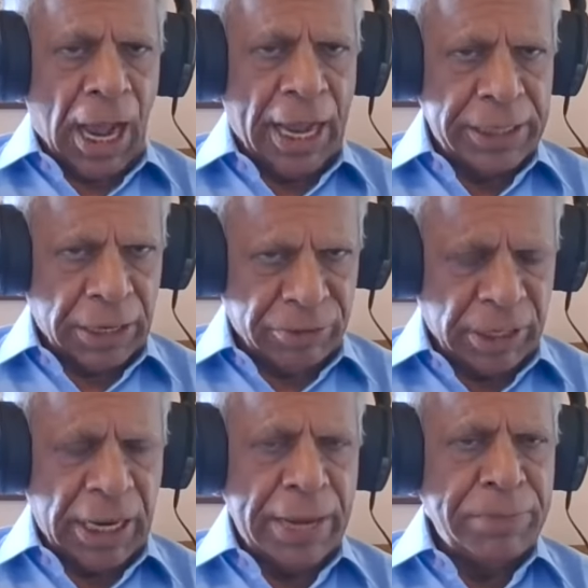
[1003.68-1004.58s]
And
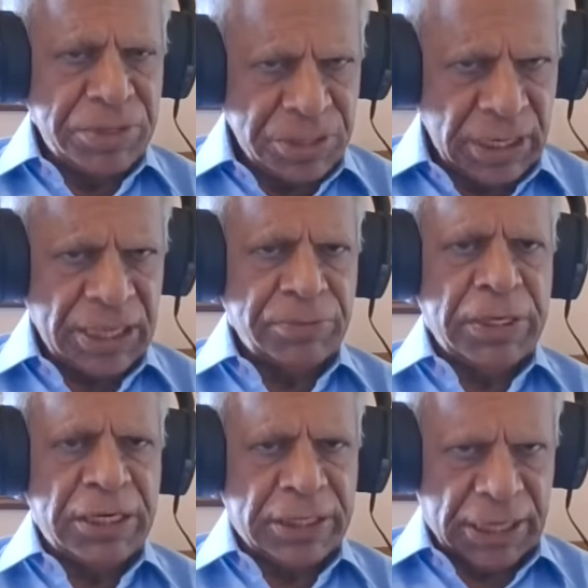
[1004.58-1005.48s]
our embassy has
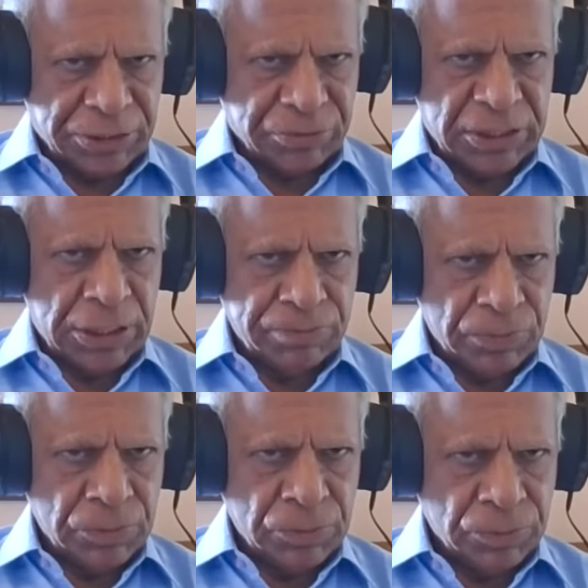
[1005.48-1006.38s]
been in touch with
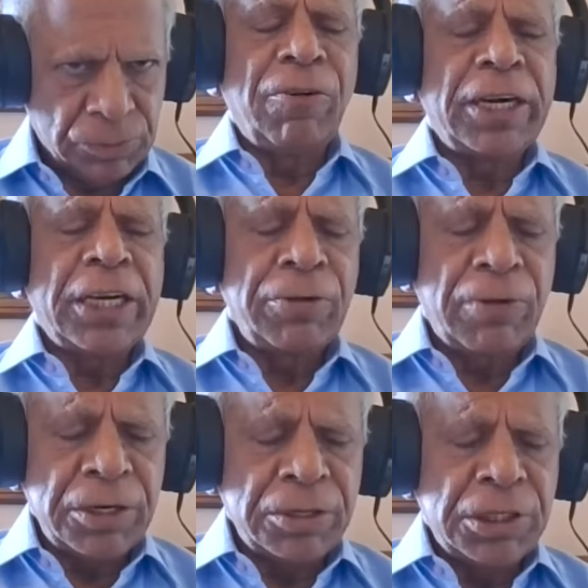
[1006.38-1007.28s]
them. What I
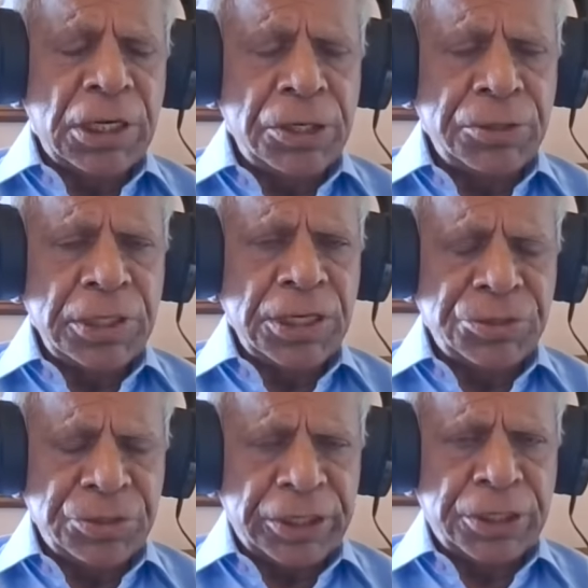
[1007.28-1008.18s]
want to tell you
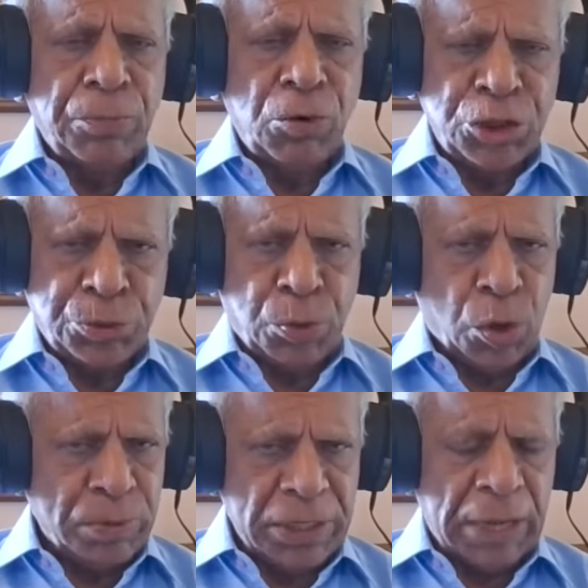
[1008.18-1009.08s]
is that most
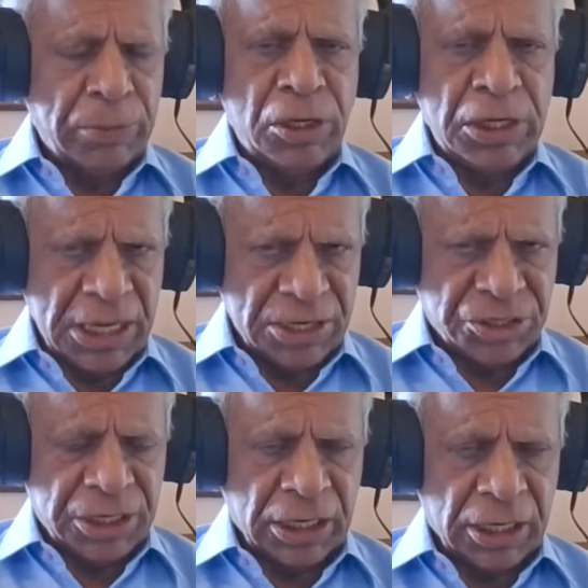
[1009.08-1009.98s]
probably, I'm only
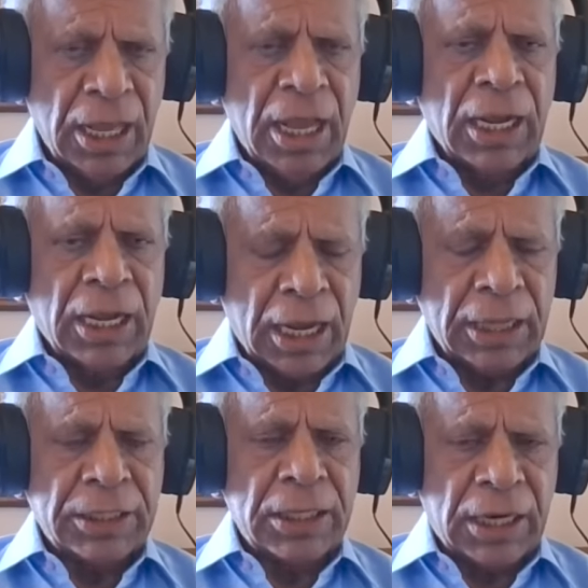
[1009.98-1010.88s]
guessing,
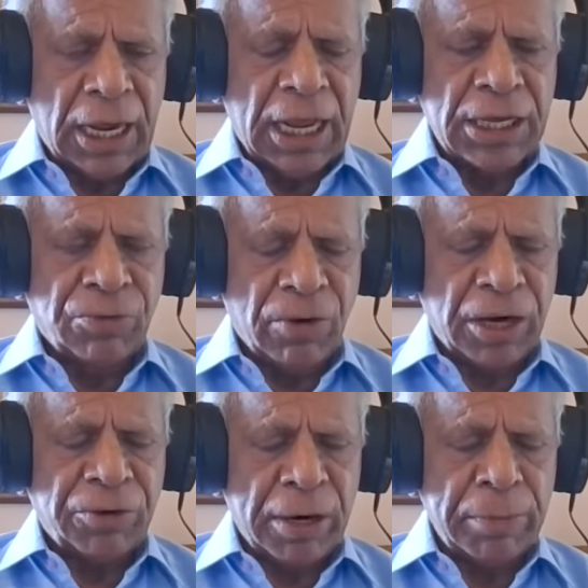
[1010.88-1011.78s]
Qatar has
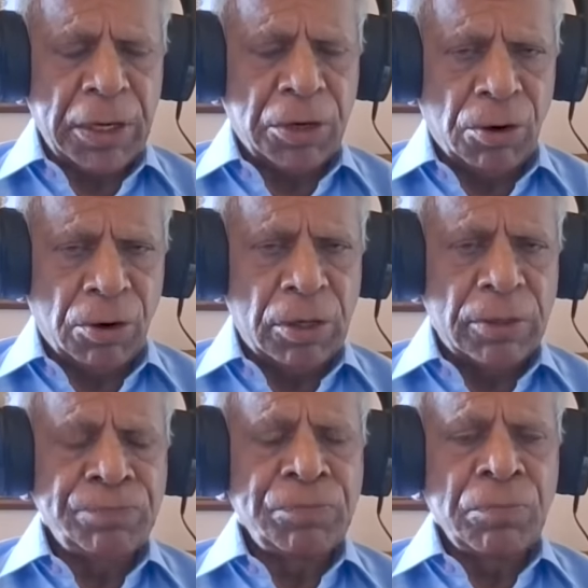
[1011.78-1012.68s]
what one may call